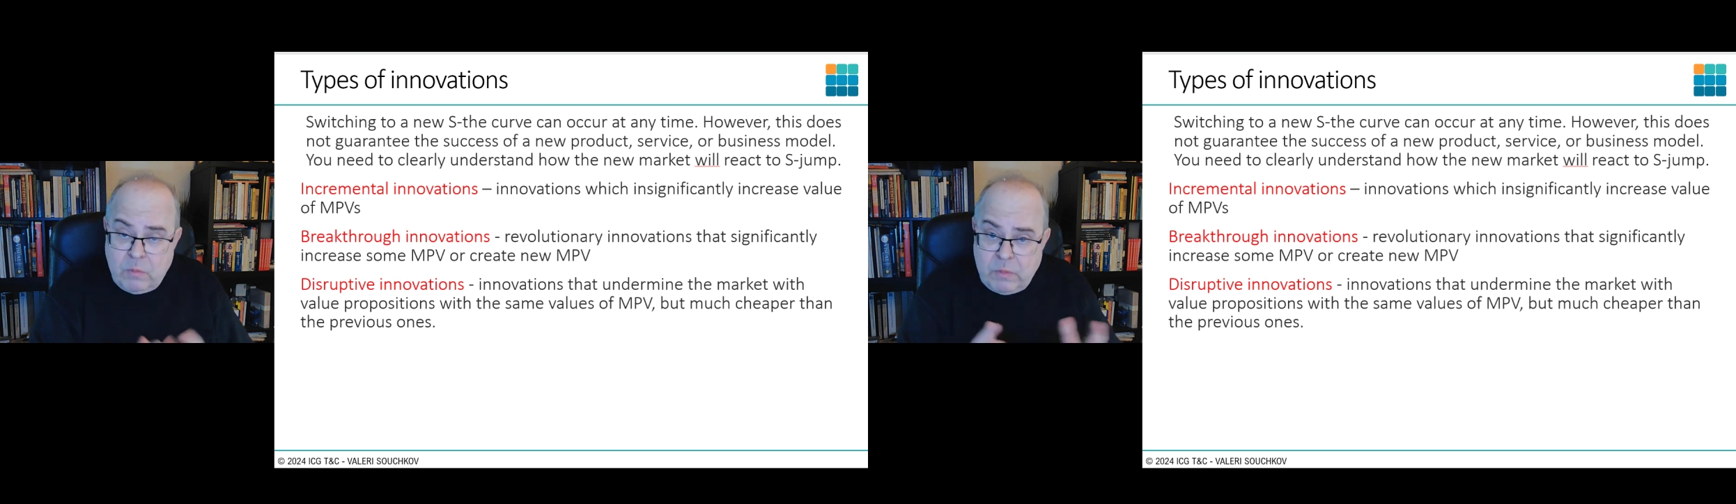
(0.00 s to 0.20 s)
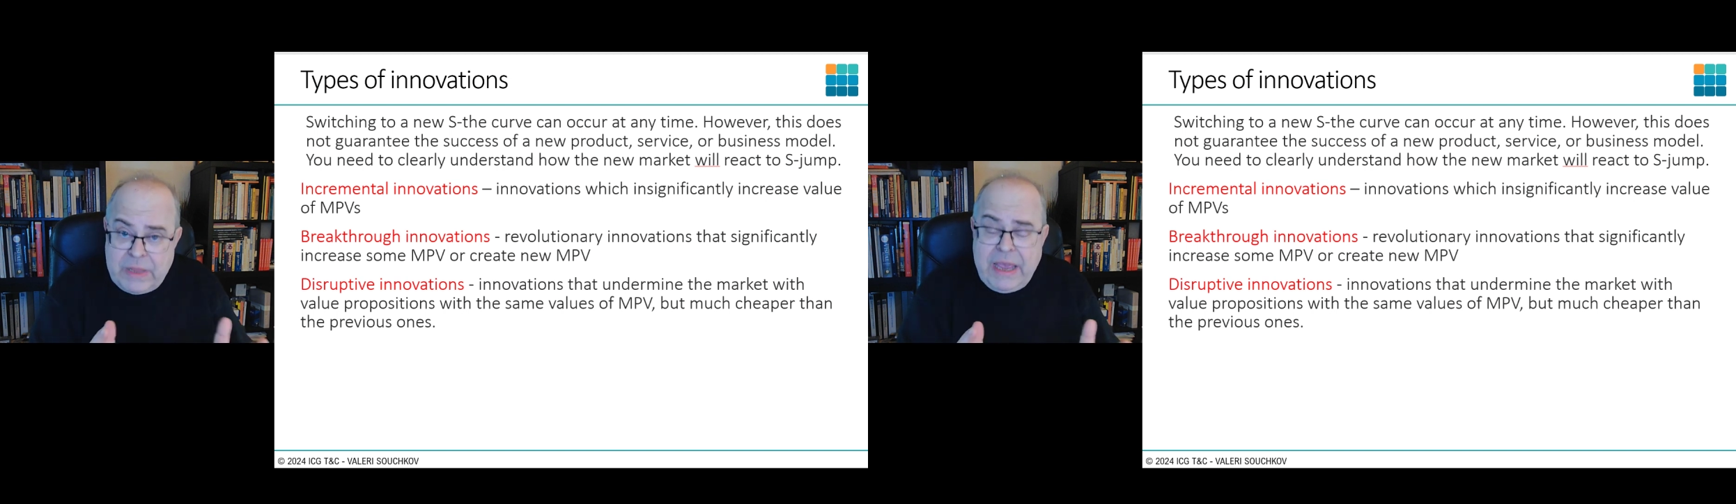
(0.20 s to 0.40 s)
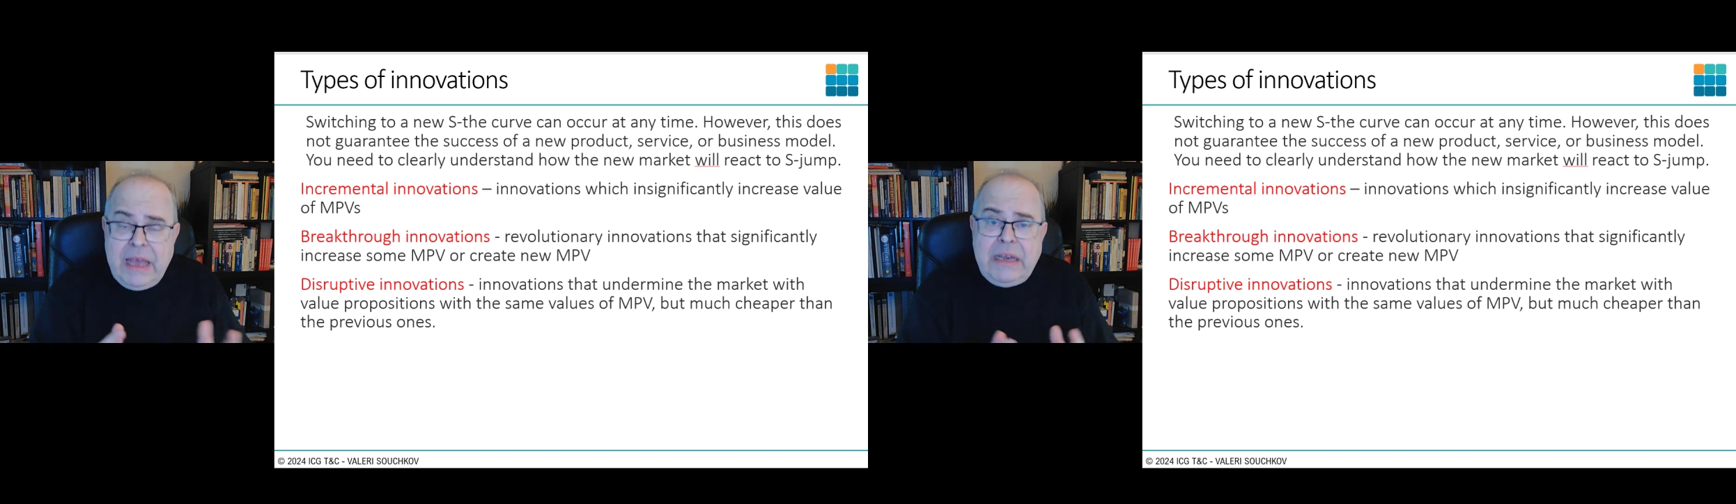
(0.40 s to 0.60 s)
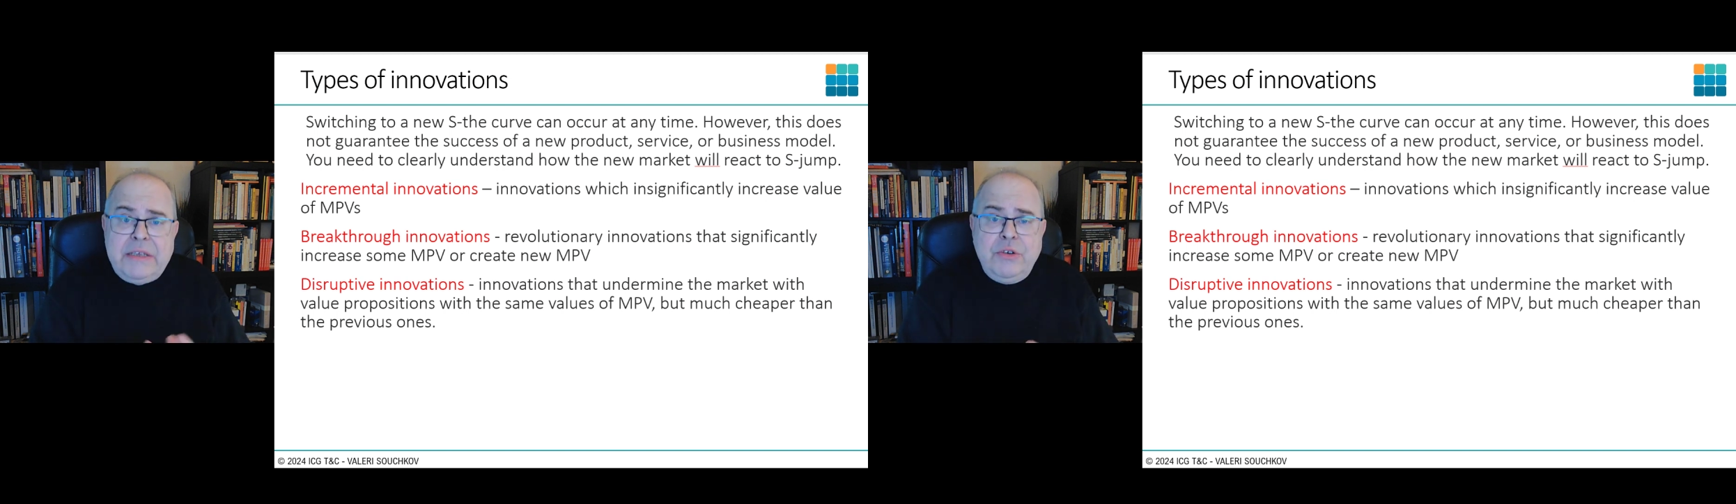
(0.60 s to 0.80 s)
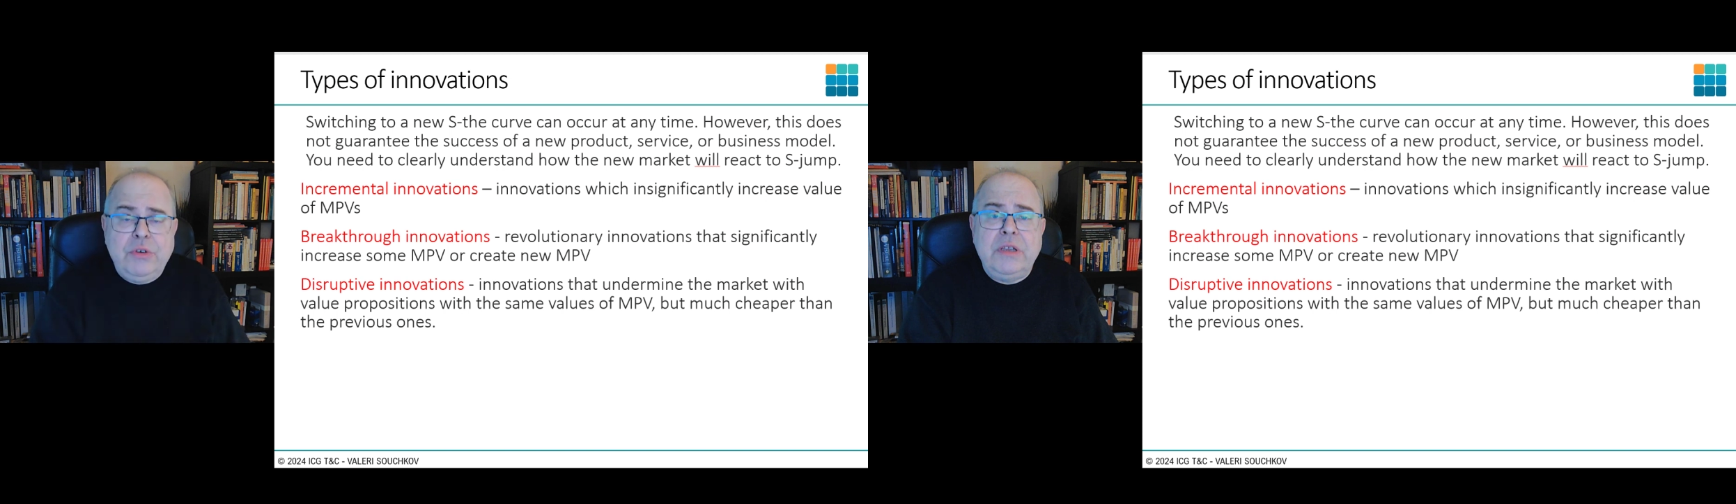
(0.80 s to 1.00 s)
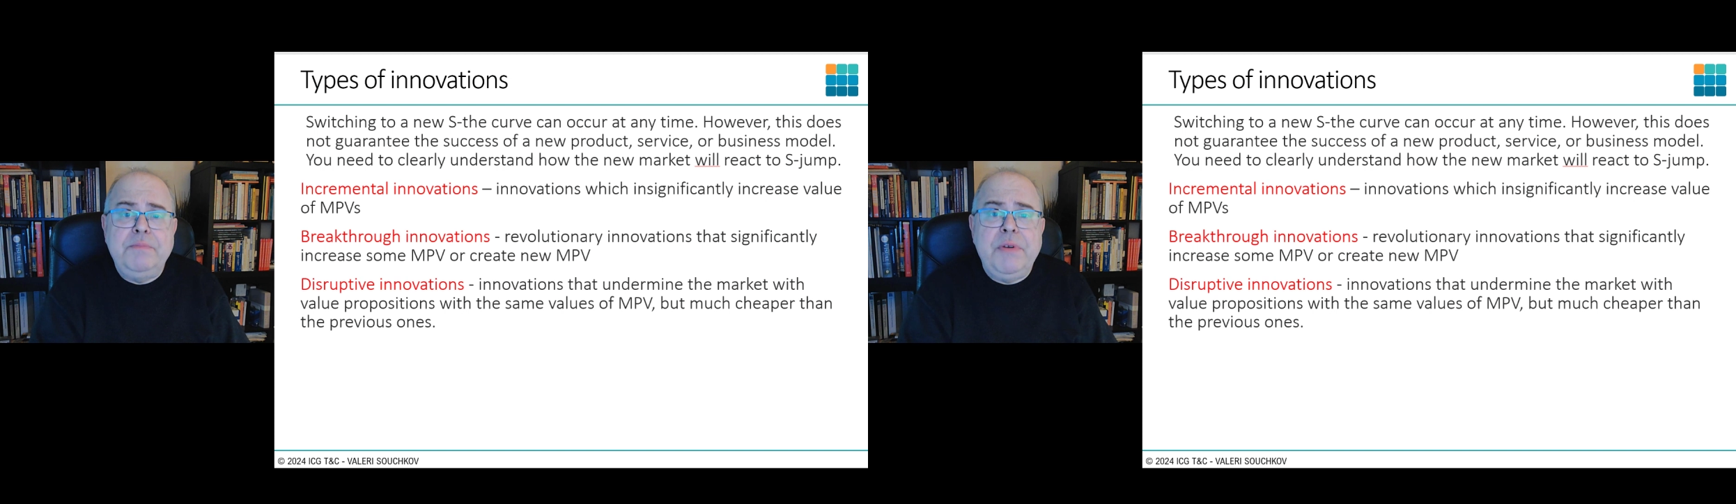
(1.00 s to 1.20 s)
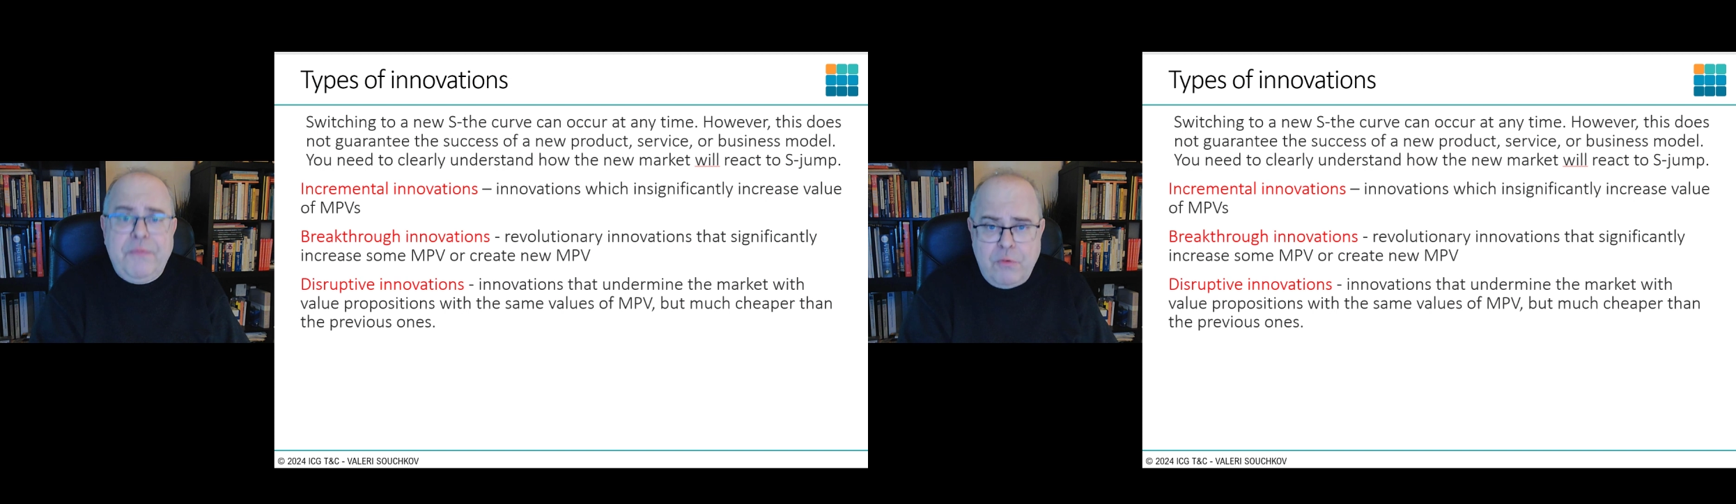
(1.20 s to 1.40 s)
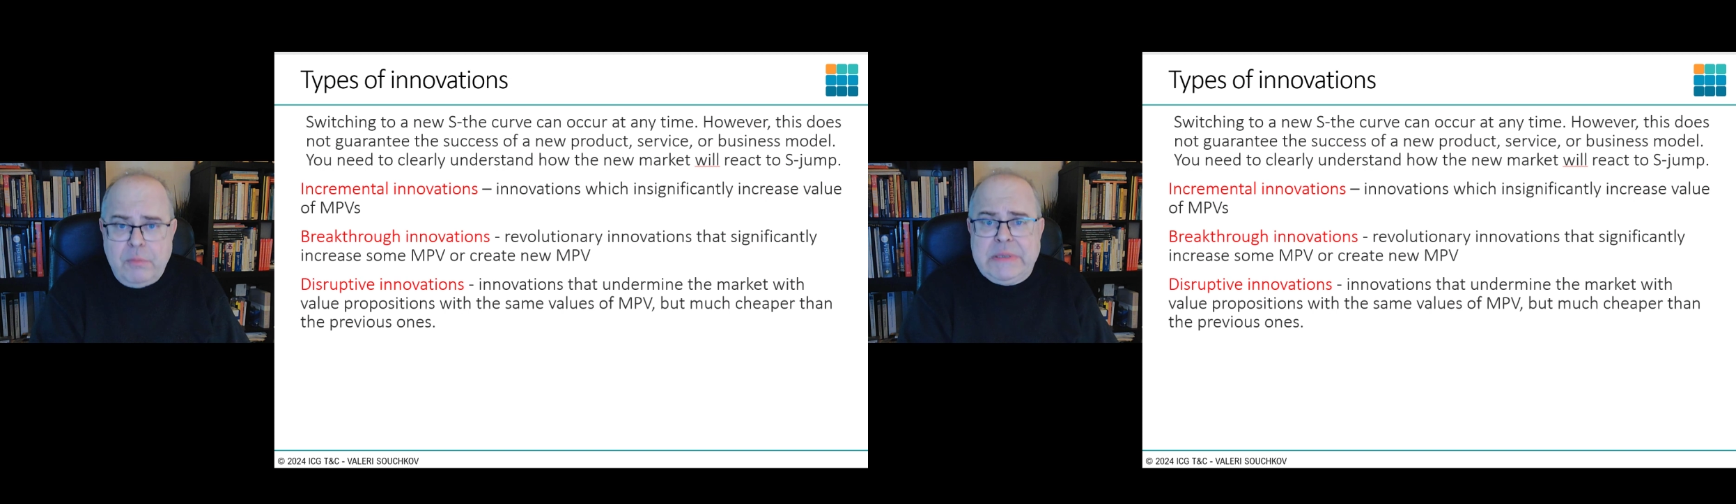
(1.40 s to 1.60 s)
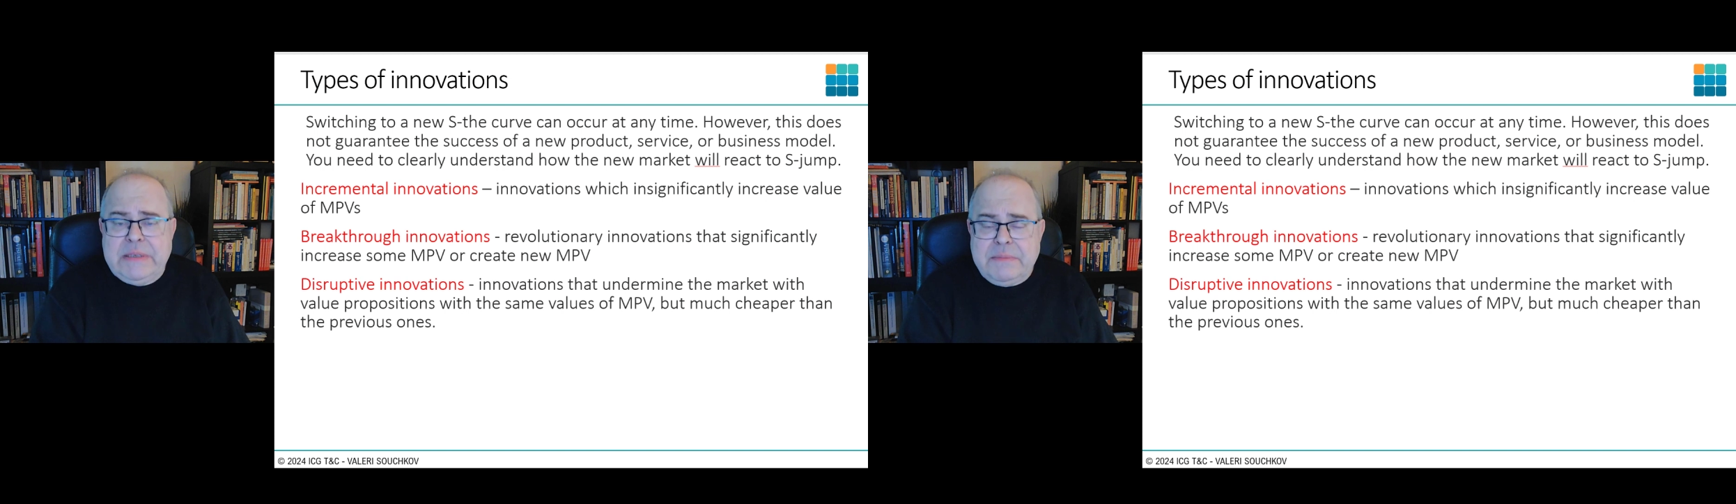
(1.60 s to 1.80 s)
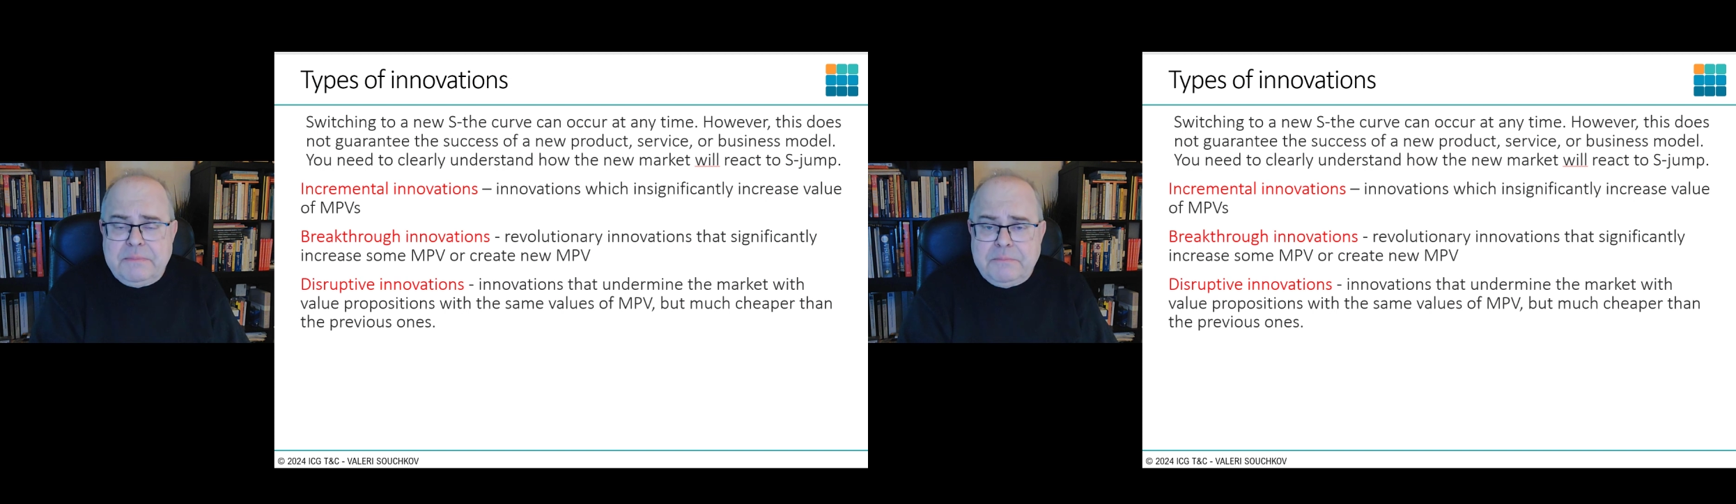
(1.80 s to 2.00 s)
They had a certain performance.